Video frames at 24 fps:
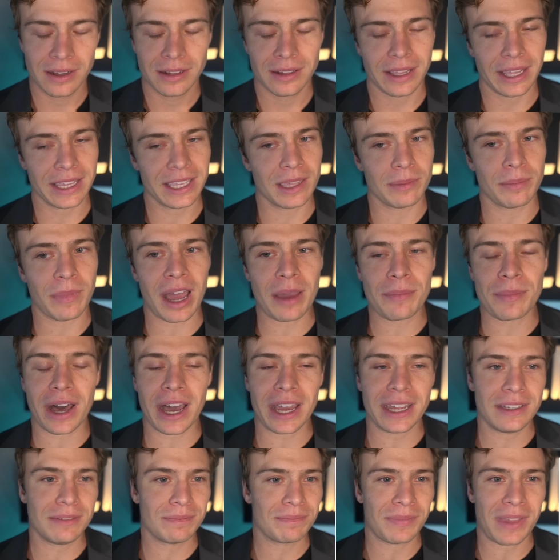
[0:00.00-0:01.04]
Like in my
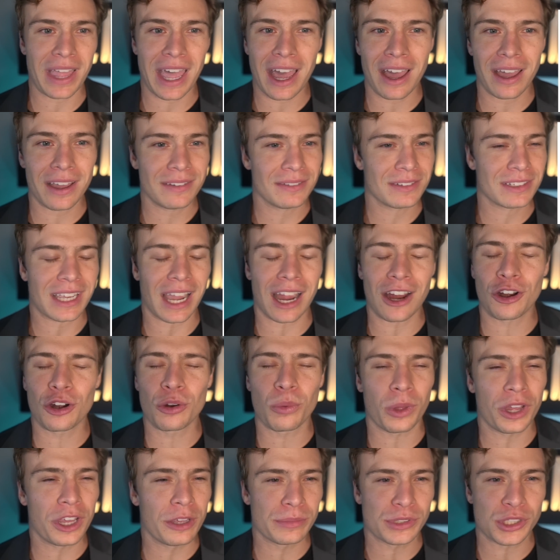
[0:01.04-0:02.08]
mind,
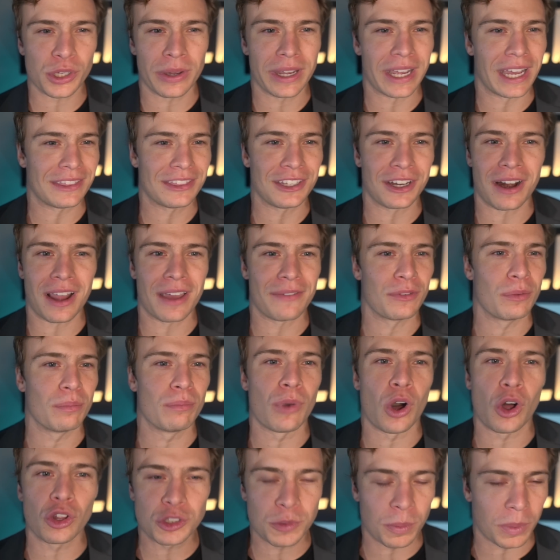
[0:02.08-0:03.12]
Kyren Williams going out there and having
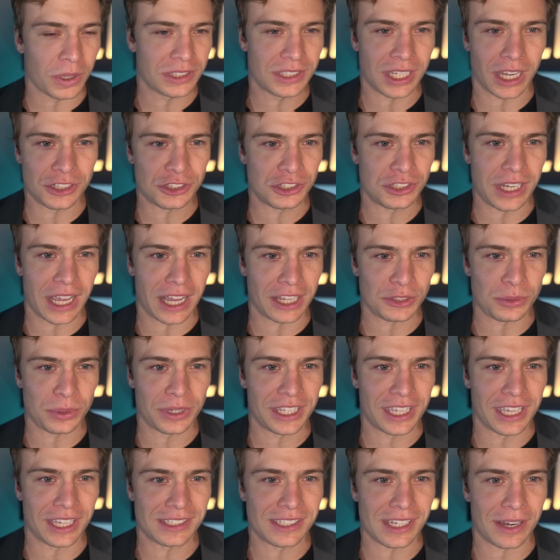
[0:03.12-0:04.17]
multiple touchdowns when he
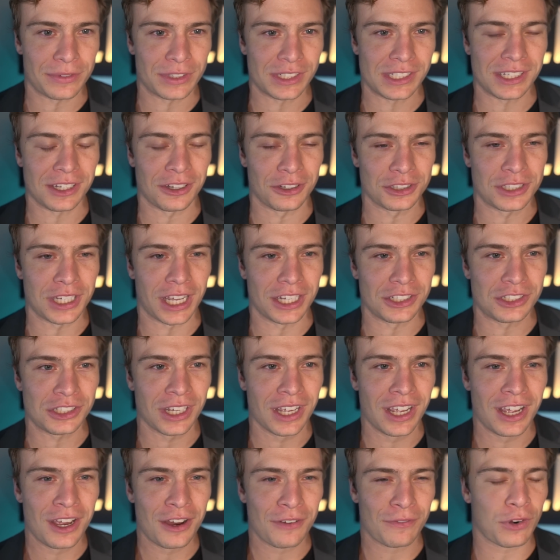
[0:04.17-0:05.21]
gets every single touch
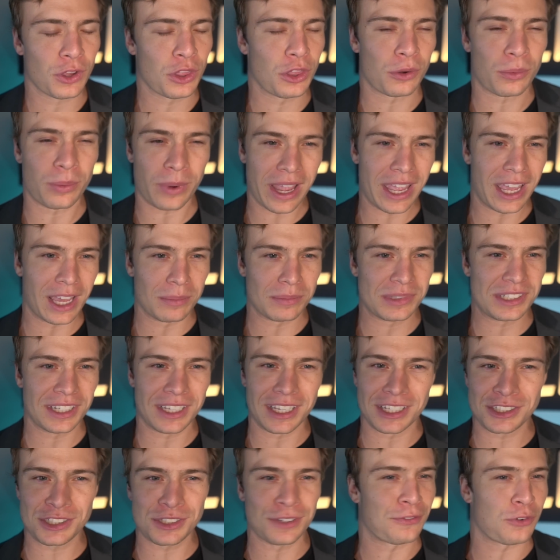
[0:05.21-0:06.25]
for the Rams
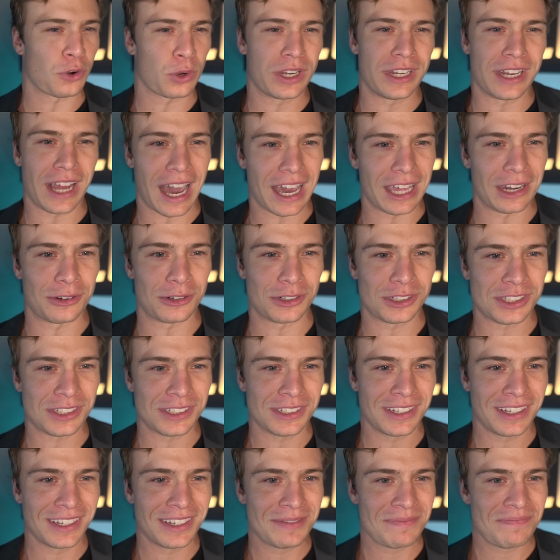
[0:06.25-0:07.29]
against the forty-niners
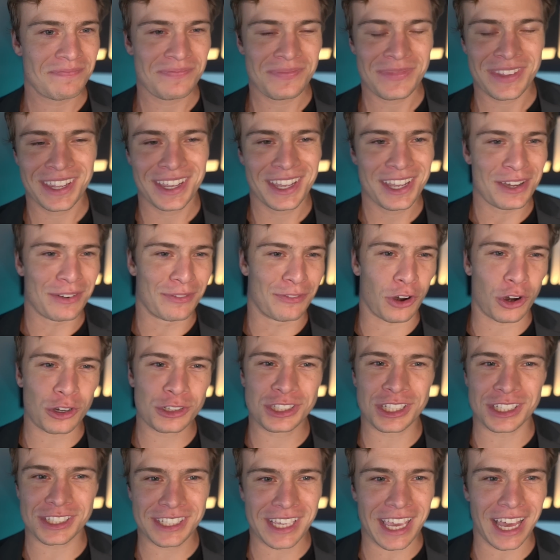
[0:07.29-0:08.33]

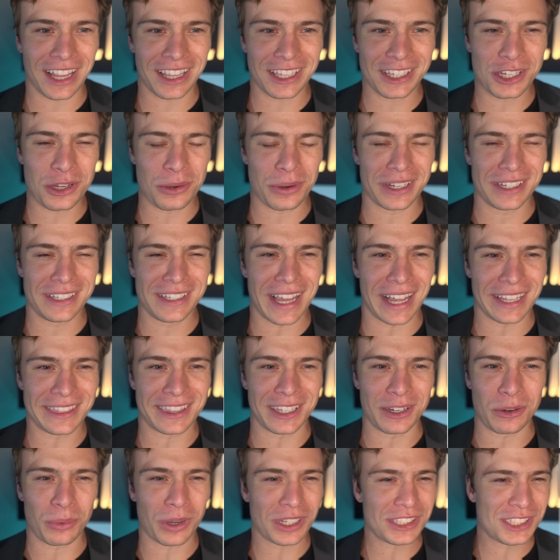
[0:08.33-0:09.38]
versus Kelly doing
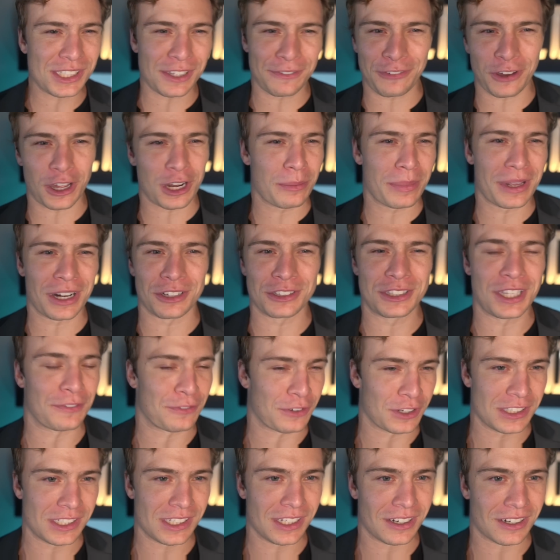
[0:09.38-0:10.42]
nothing. What's the fundamental
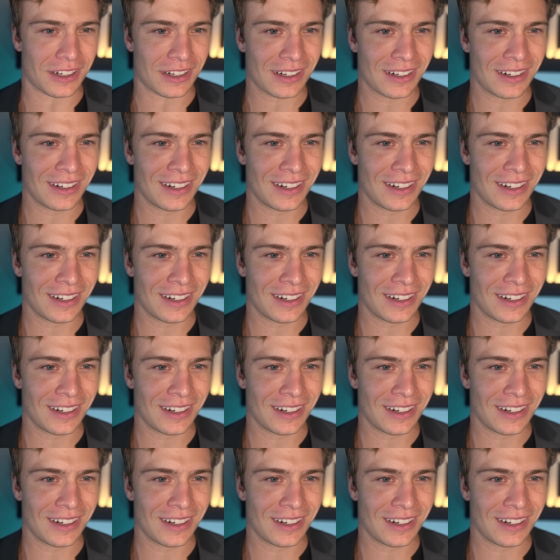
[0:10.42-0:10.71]
difference here?